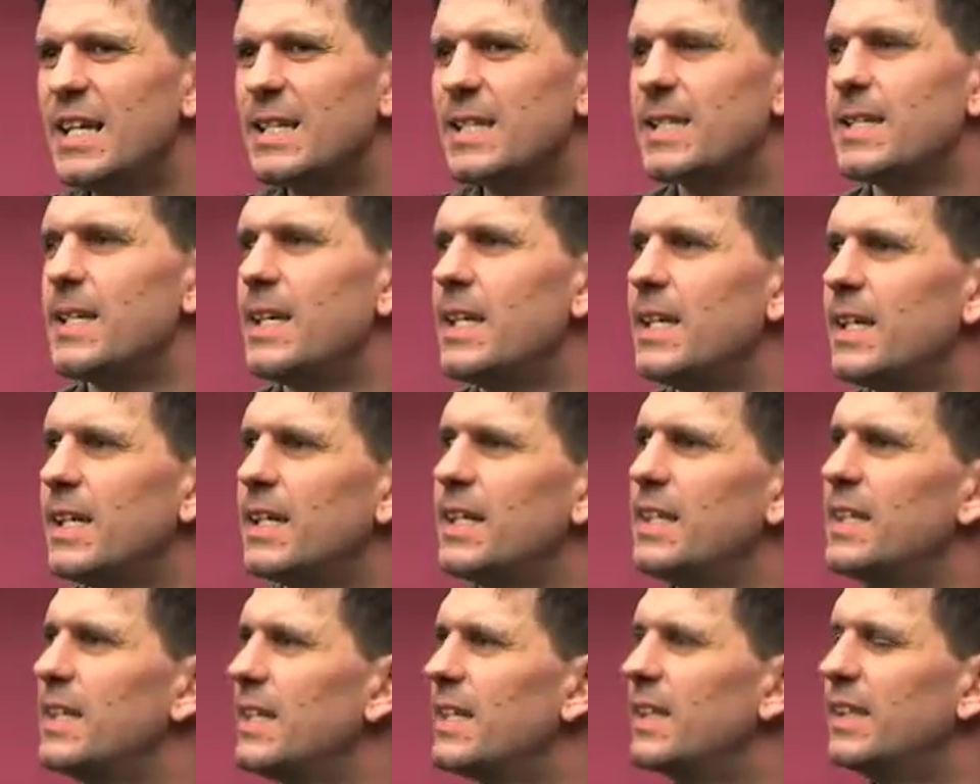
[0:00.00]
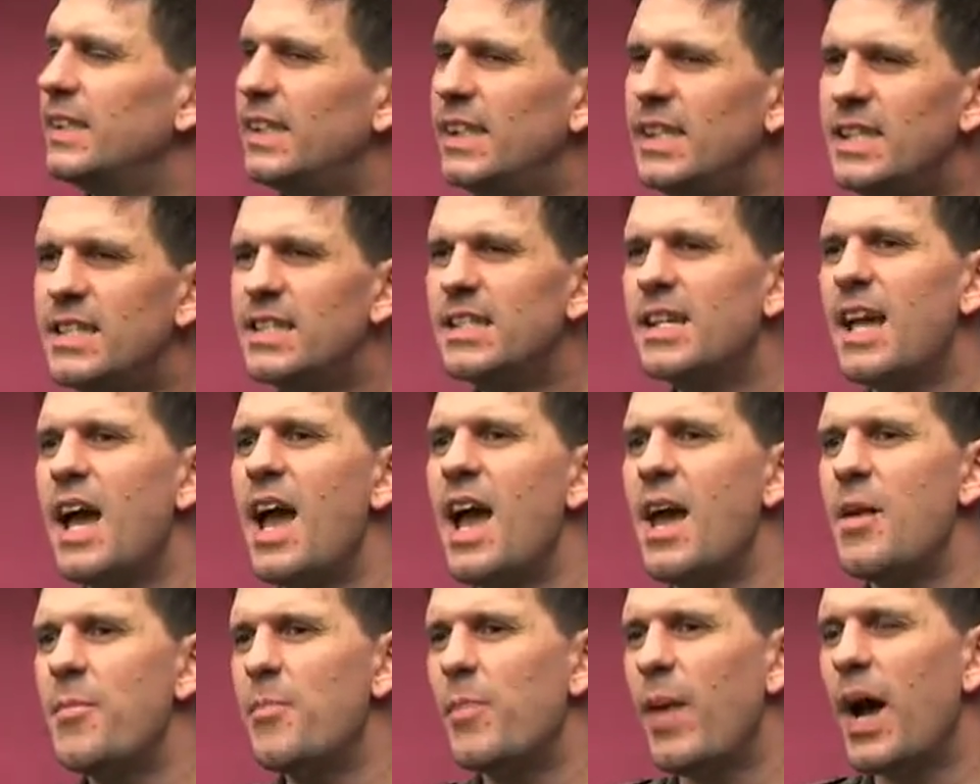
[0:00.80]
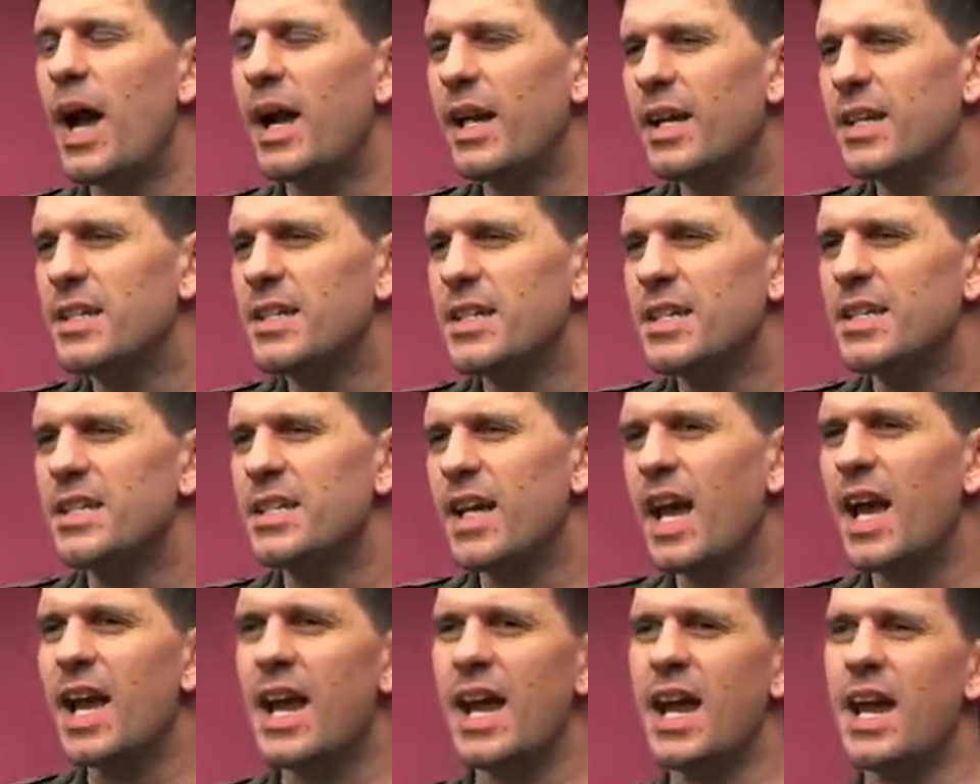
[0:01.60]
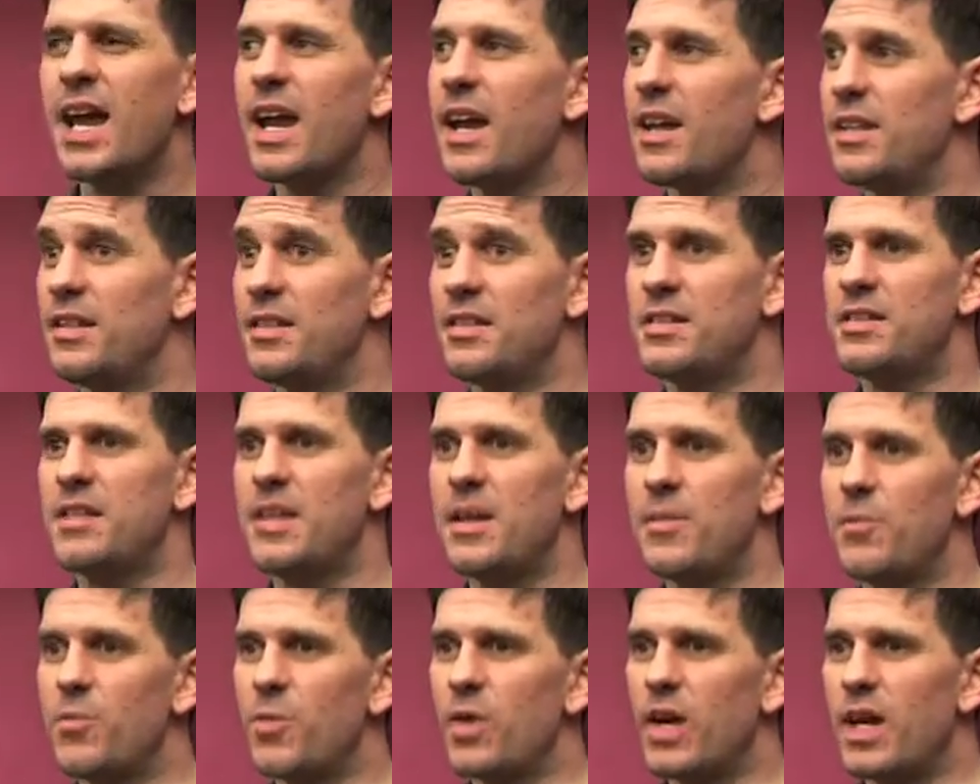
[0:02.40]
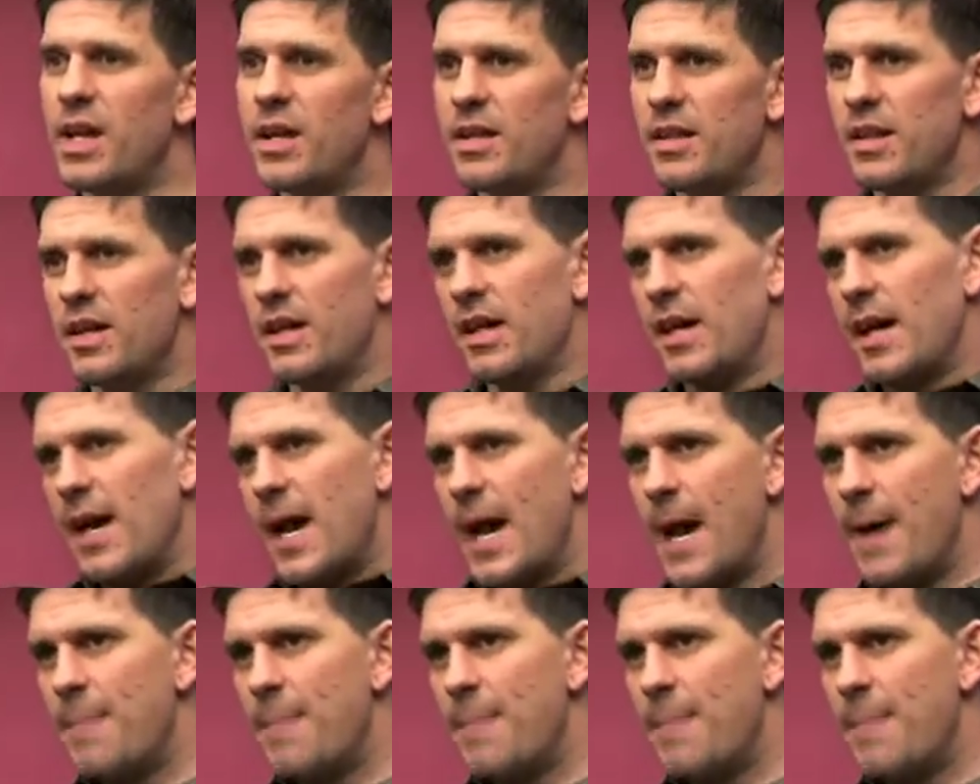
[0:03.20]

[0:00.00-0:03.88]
It's like he's getting back at society in the same way that